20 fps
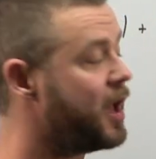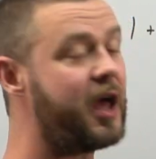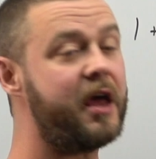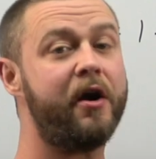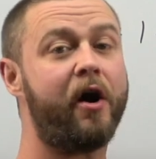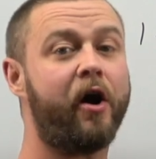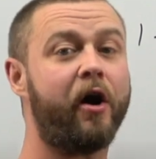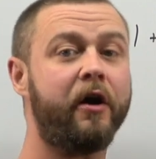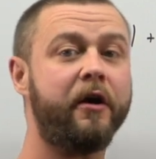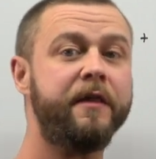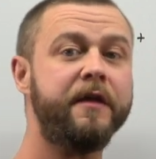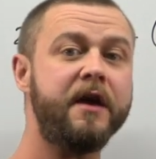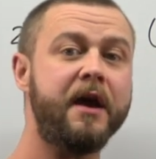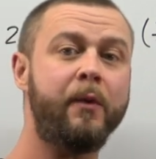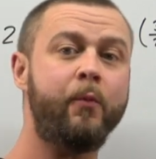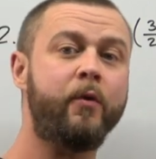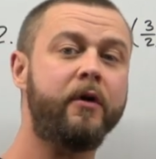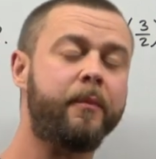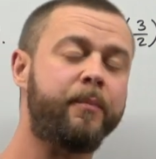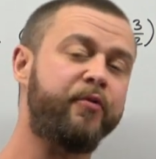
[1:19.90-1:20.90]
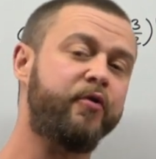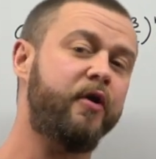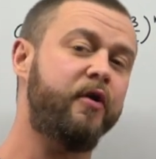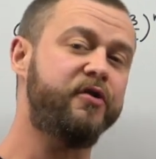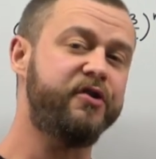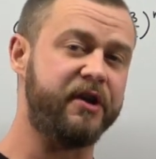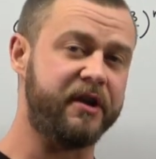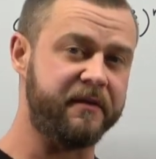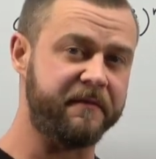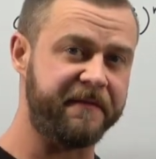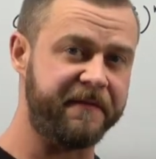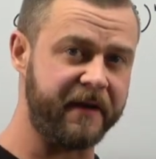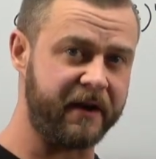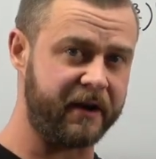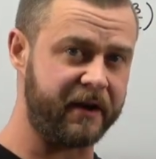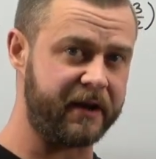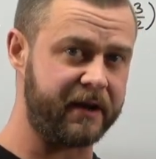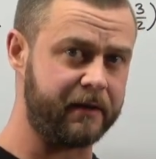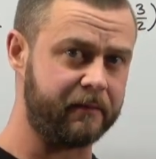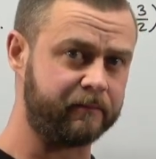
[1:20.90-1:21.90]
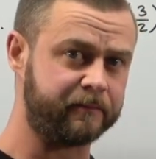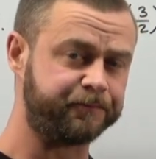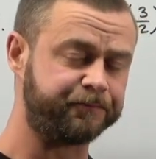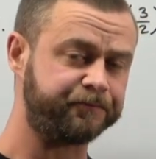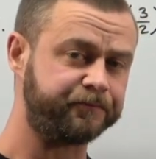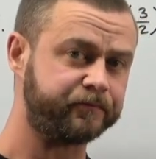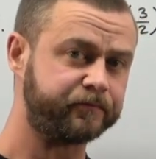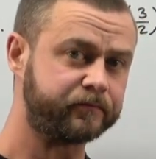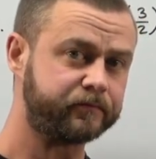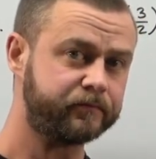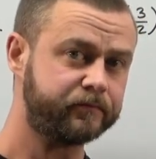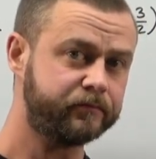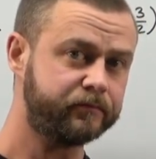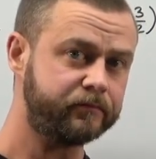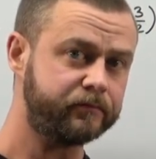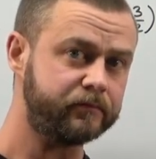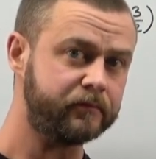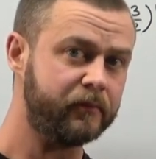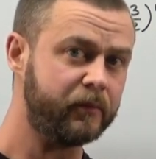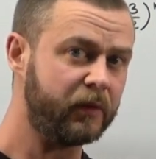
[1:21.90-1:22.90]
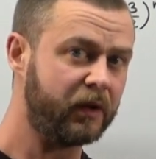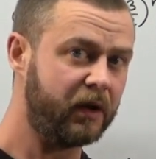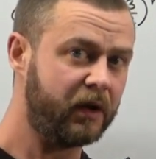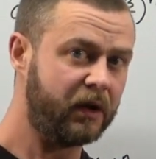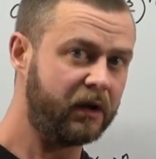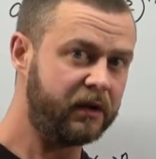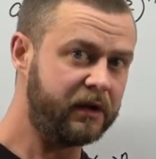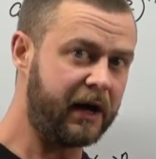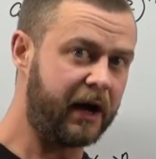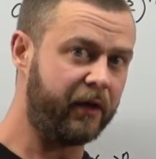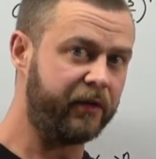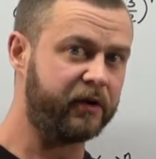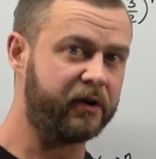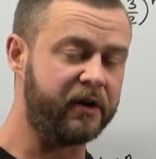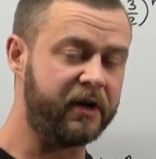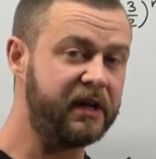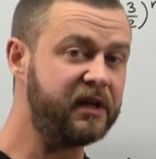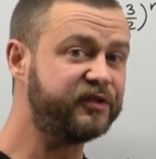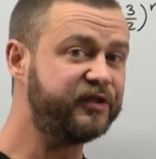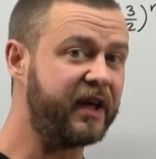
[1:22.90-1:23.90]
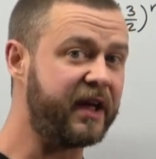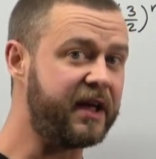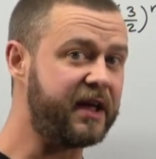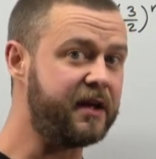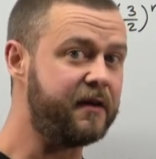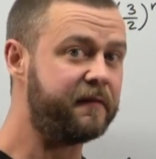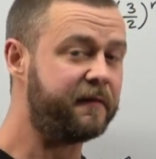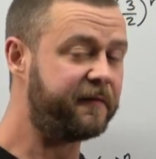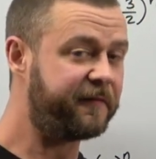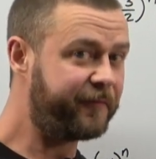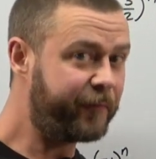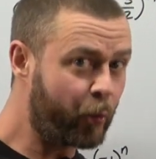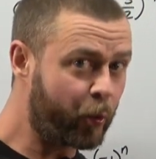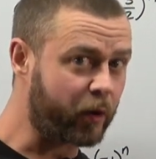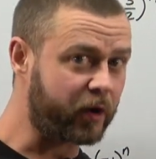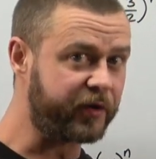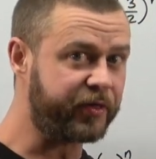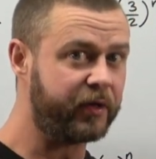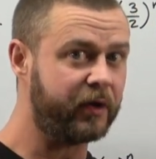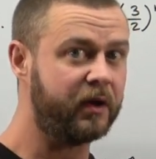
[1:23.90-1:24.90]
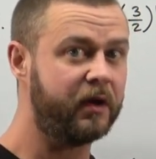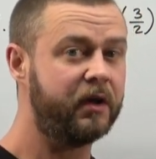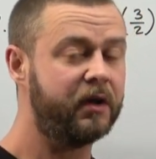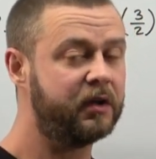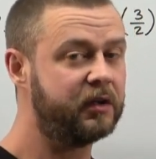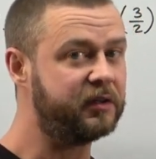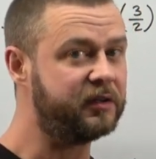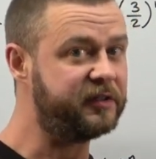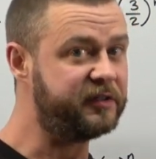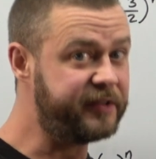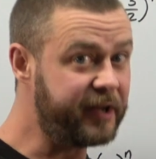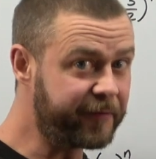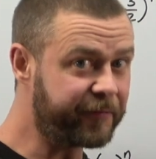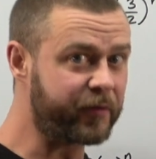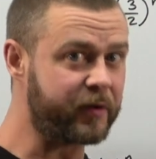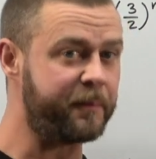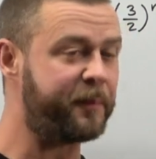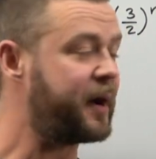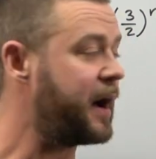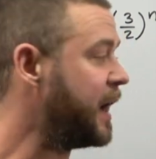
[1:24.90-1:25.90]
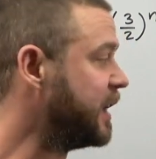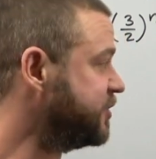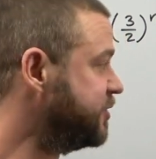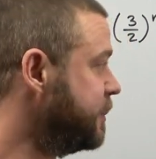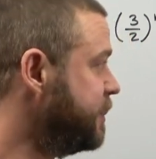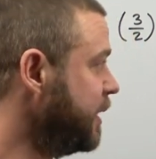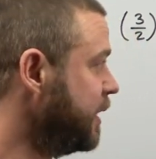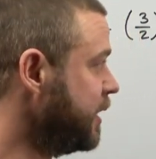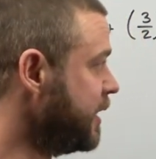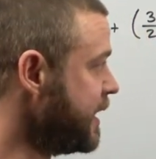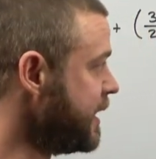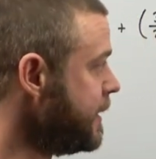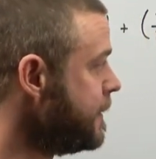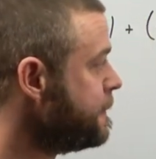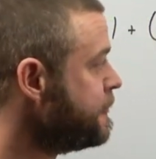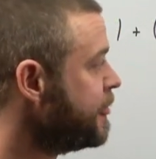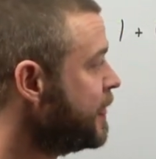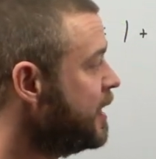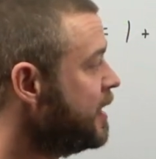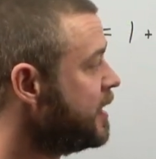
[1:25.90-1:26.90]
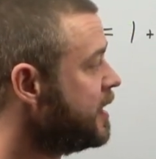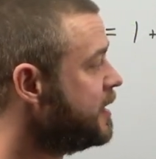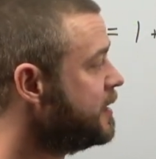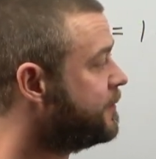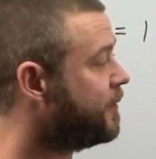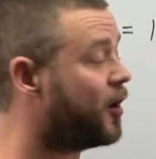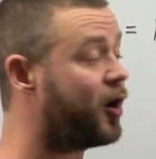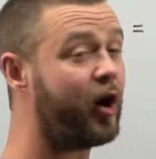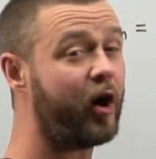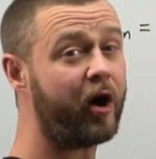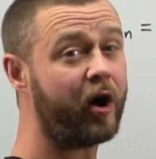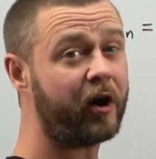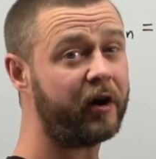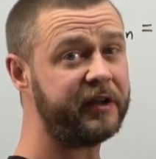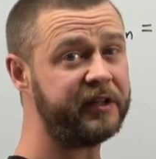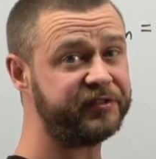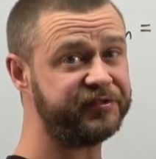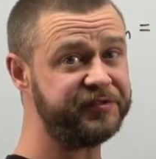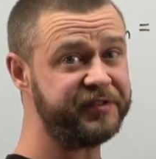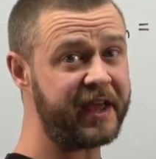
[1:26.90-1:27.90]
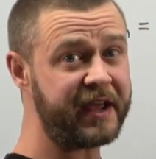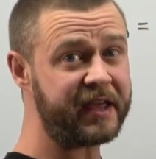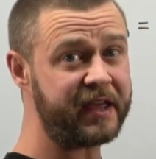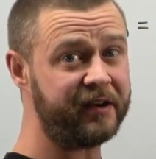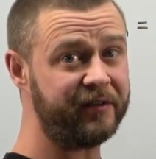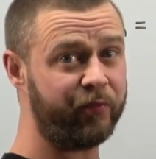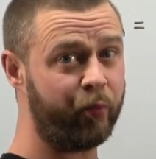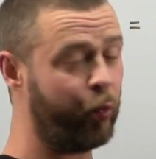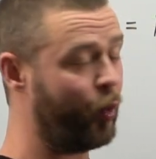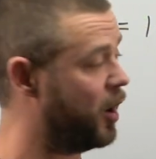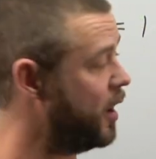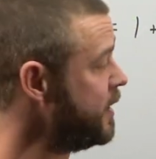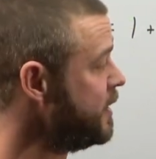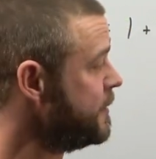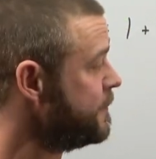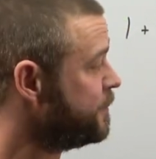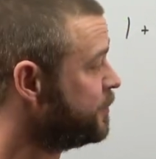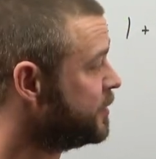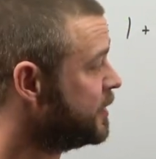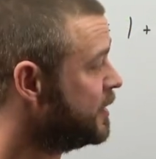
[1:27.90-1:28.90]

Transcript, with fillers: and r to the n would approach infinity. Now there is a fourth, different possibility. If r is negative 1,